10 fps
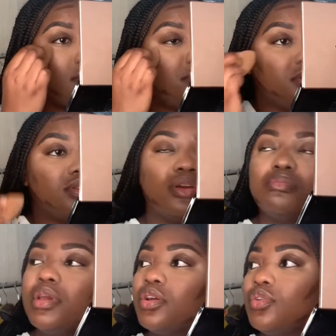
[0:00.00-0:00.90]
But
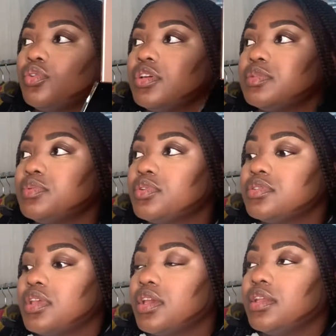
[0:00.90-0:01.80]
don't make noise
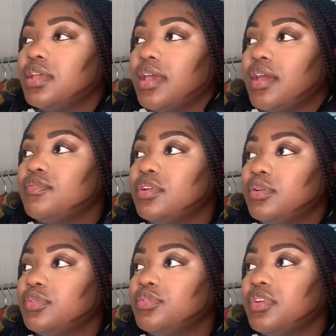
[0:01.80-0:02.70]
because they can hear every
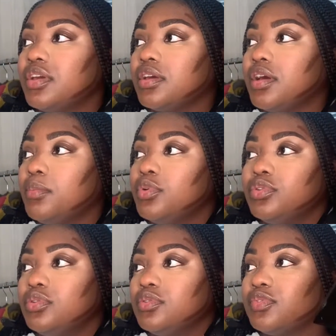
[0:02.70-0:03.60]
little thing. I'm not
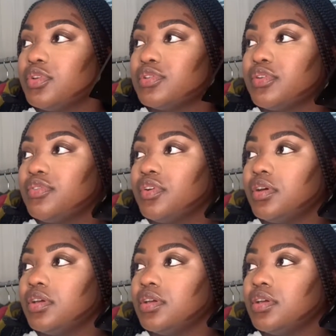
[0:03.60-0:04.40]
doing a voiceover.